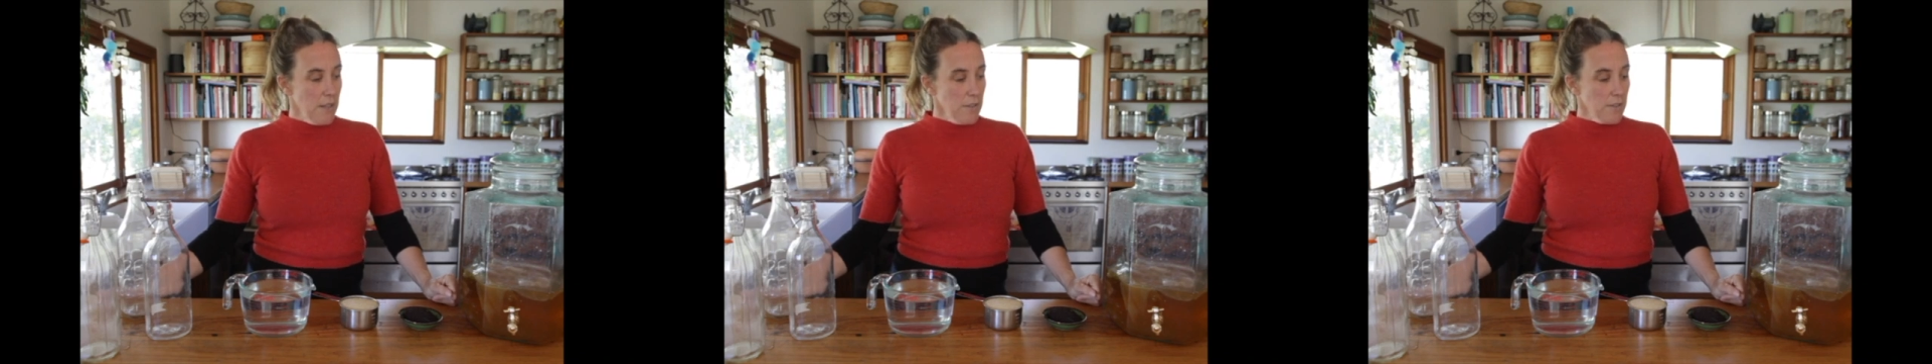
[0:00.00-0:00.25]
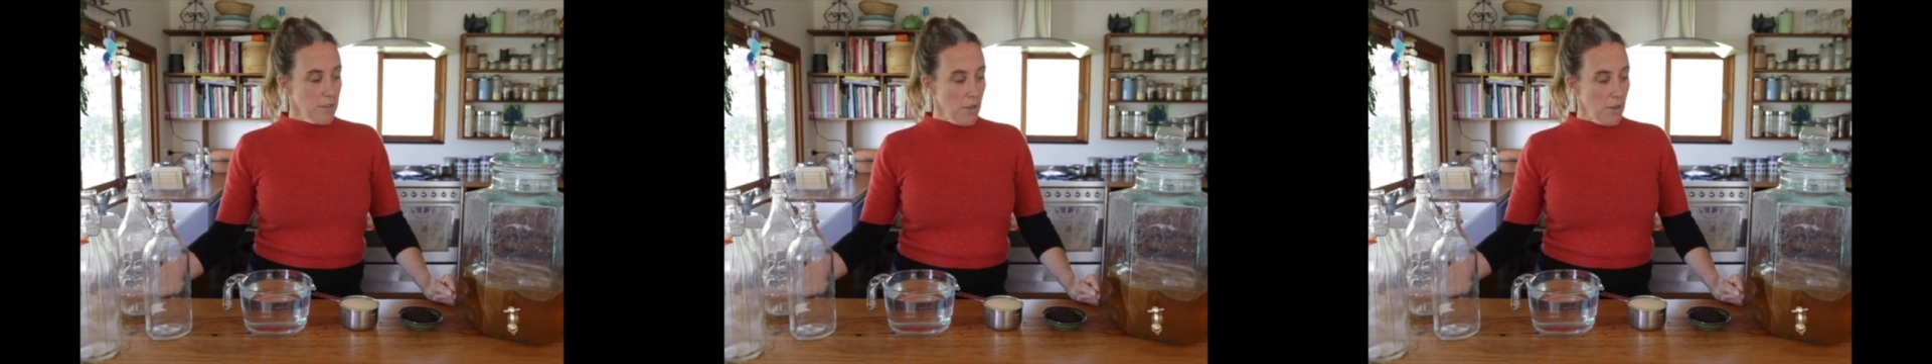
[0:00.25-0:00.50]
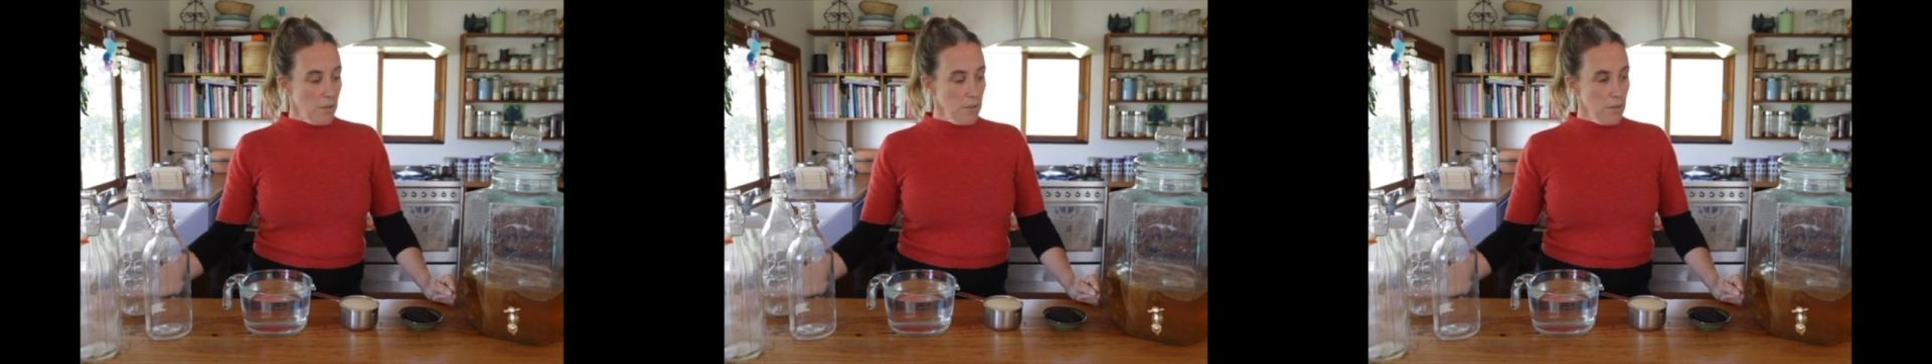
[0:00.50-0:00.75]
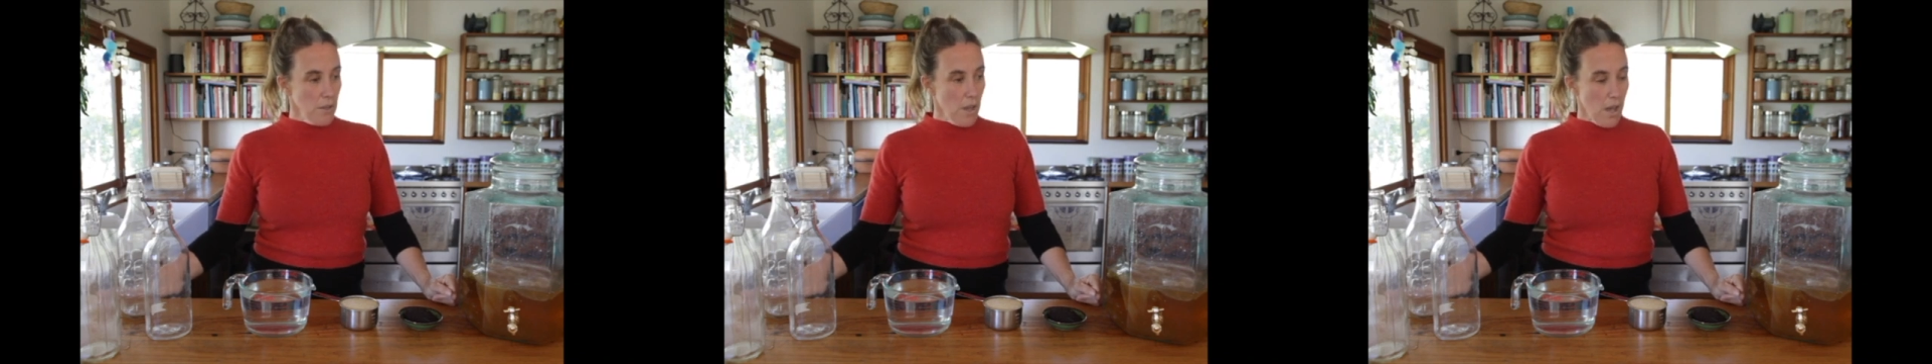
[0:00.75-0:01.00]
So
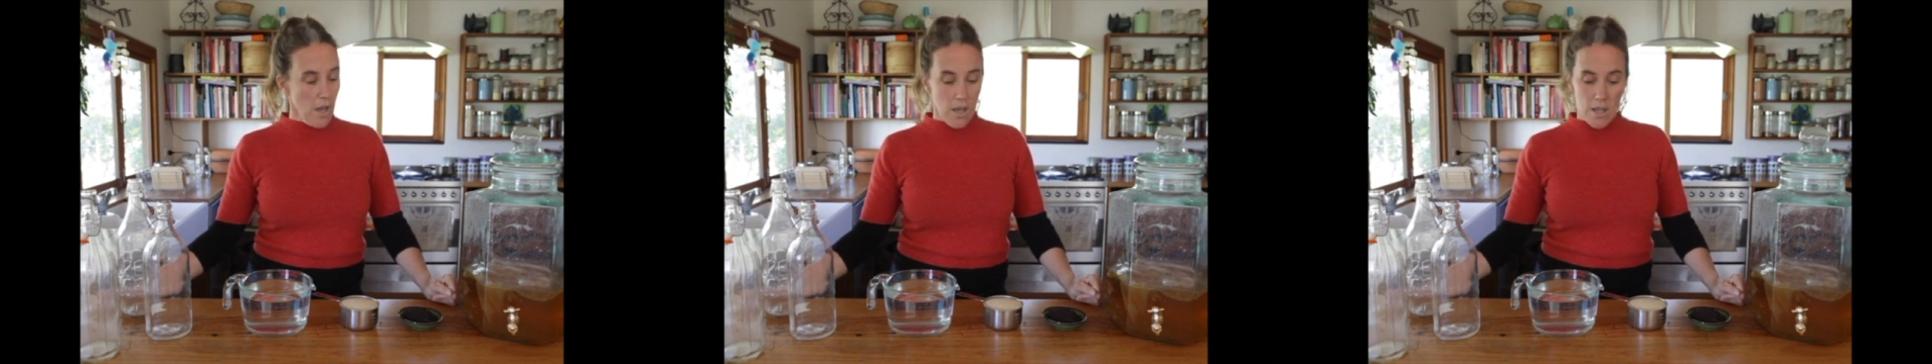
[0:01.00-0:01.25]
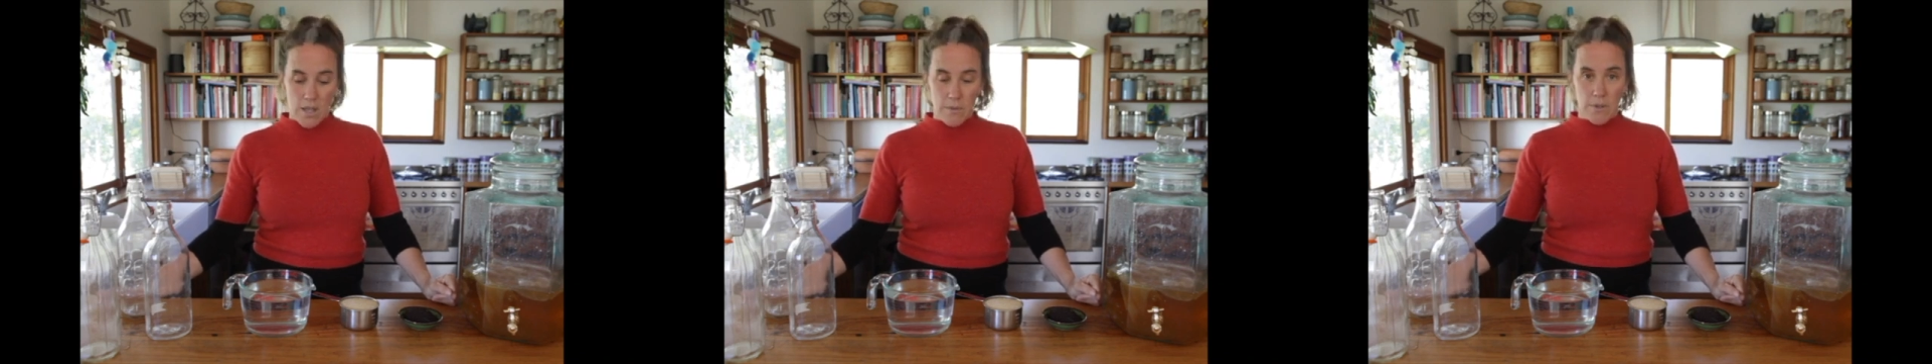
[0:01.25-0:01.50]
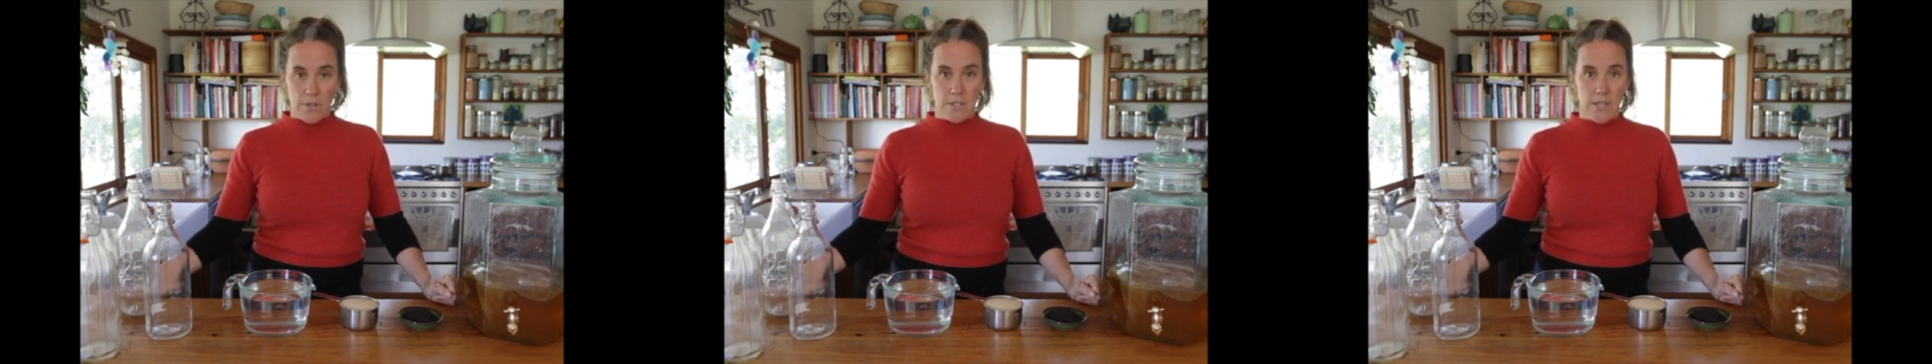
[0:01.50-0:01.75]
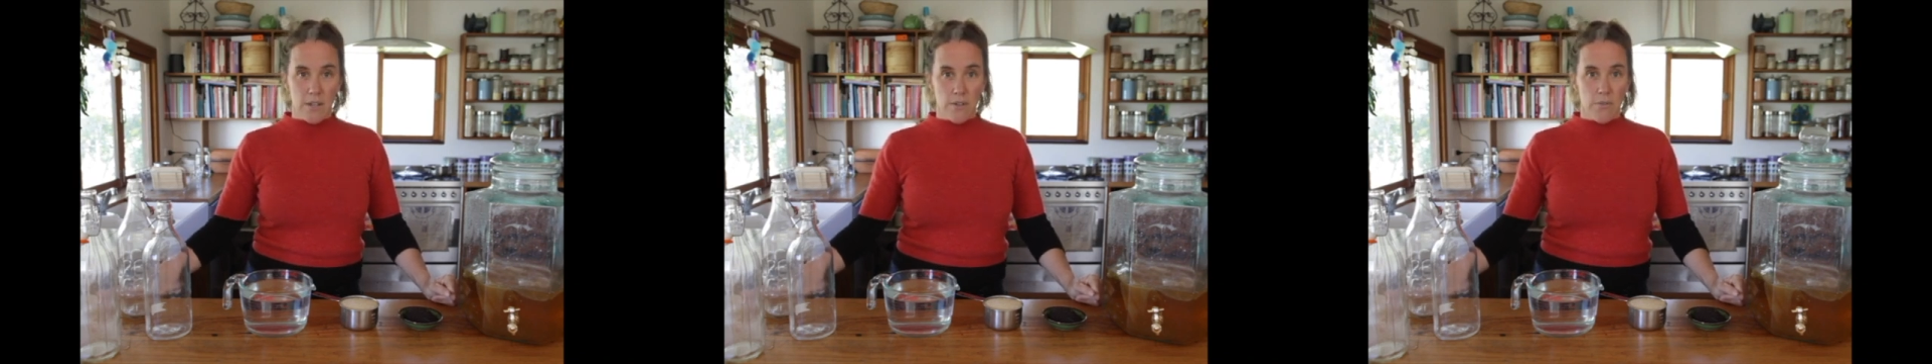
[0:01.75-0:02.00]
I am going
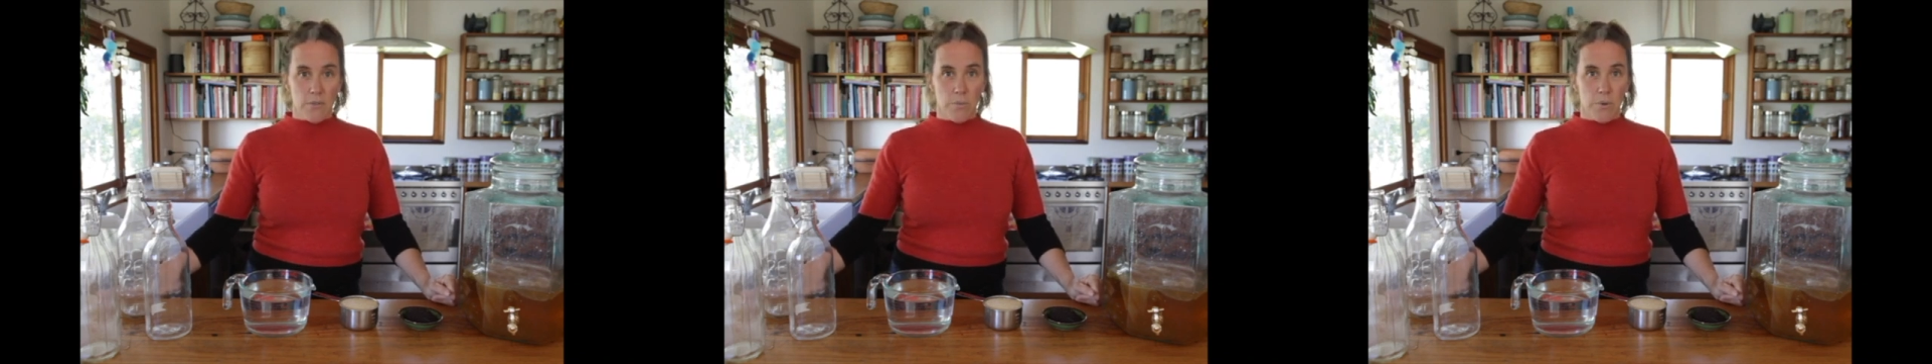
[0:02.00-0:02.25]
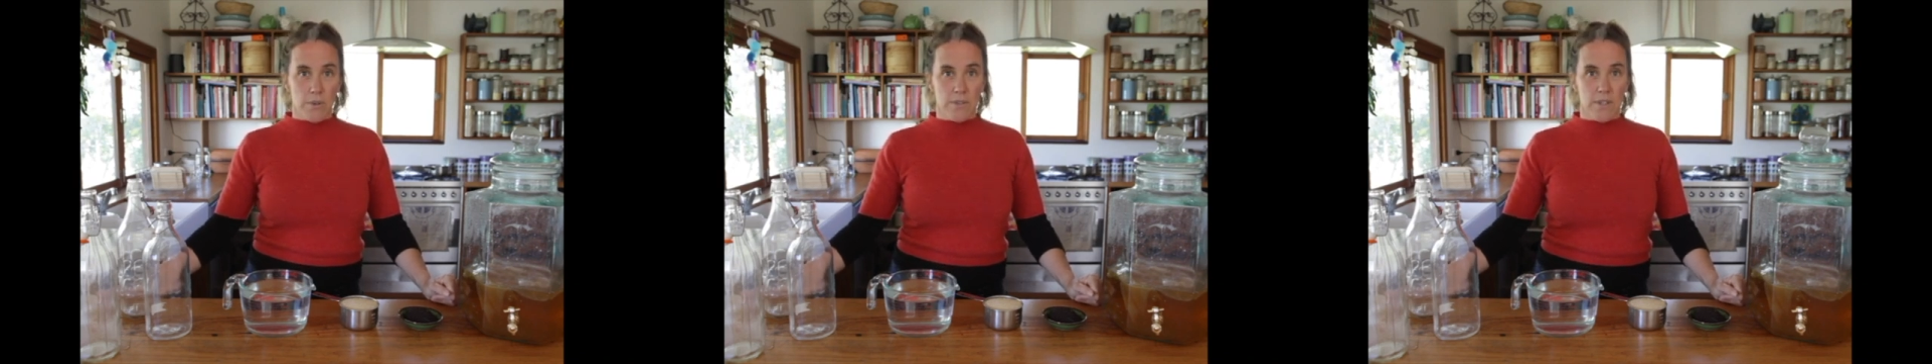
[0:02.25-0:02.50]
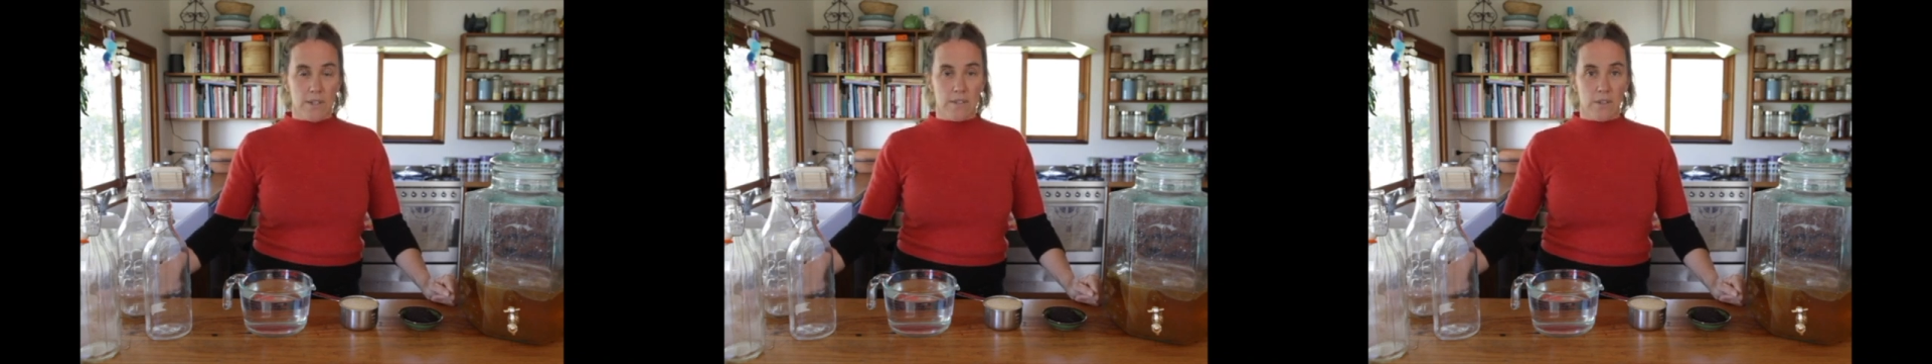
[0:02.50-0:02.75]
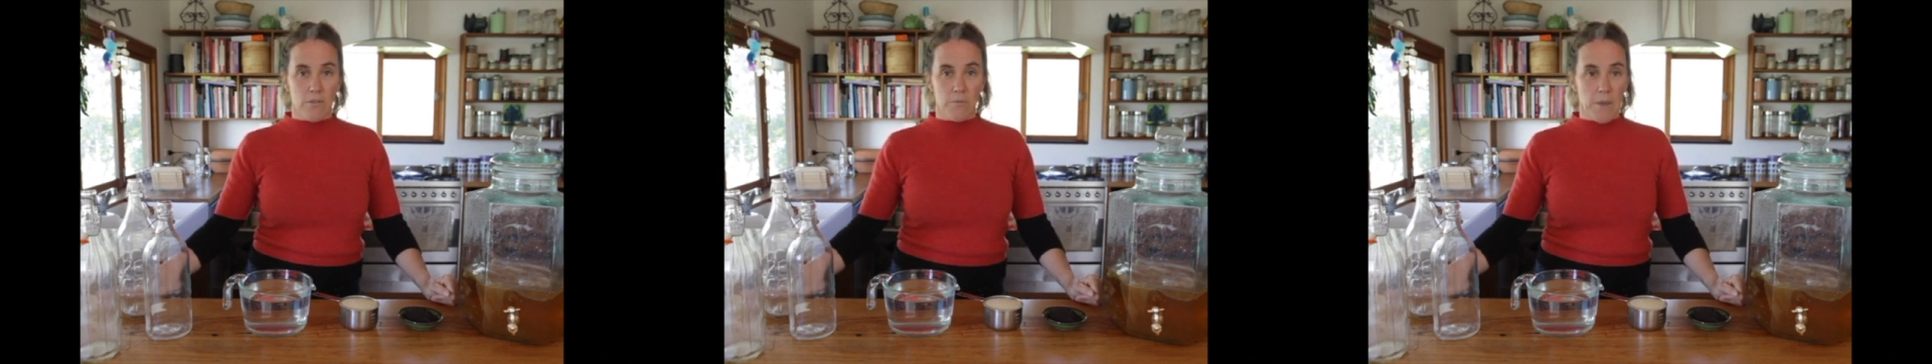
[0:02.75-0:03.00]
to take you through the
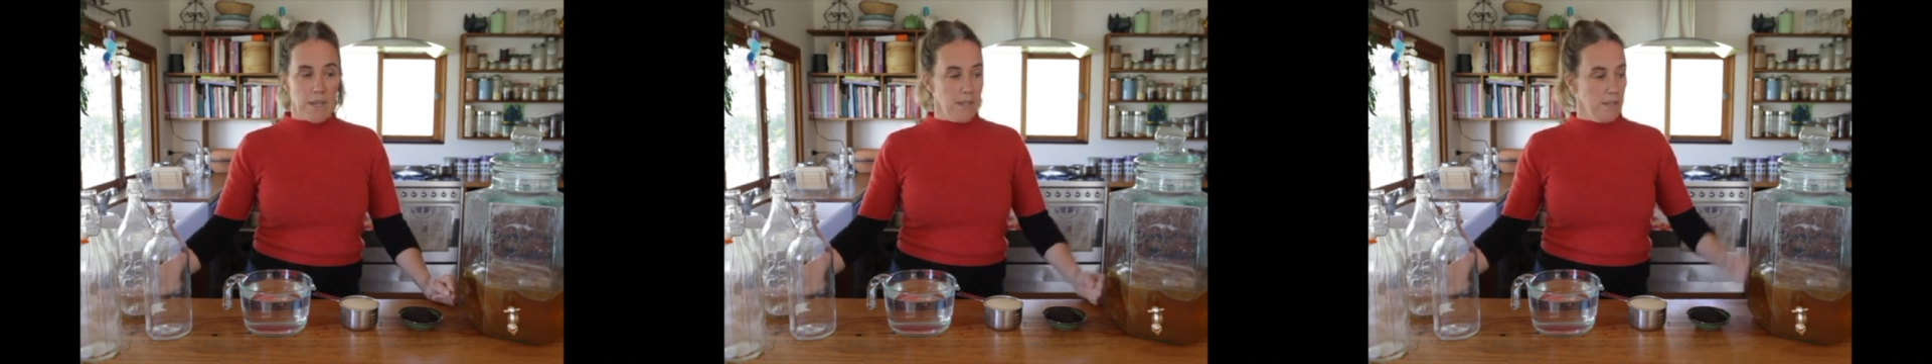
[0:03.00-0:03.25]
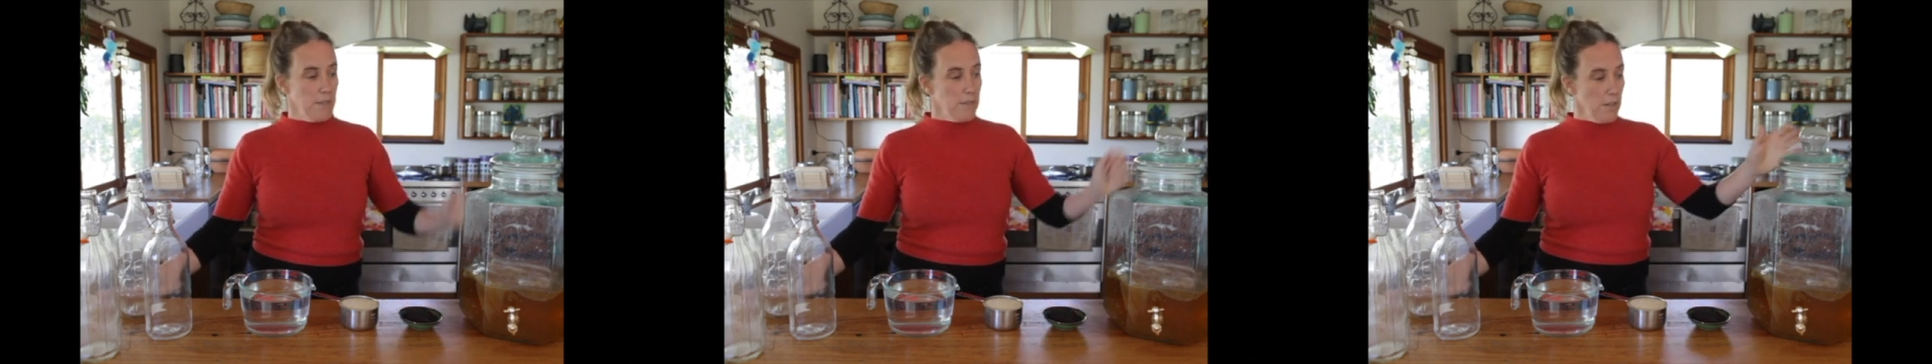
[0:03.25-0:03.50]
process of making it.